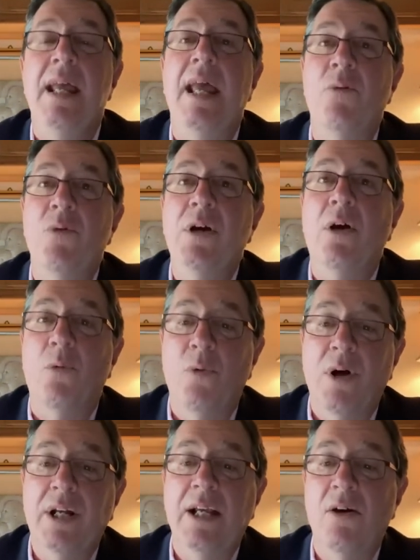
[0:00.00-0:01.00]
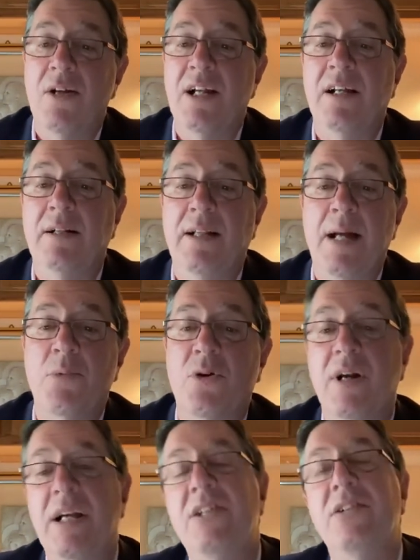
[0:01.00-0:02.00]
And we are working on a
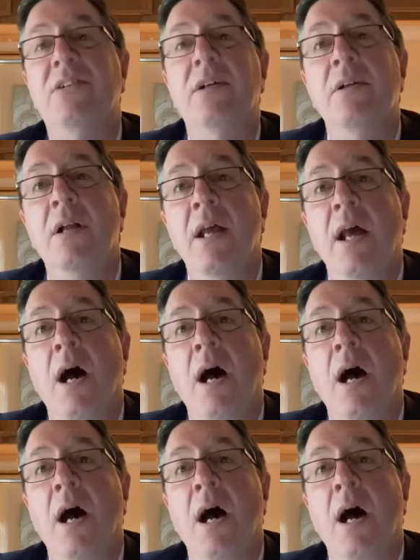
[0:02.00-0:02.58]
collaboration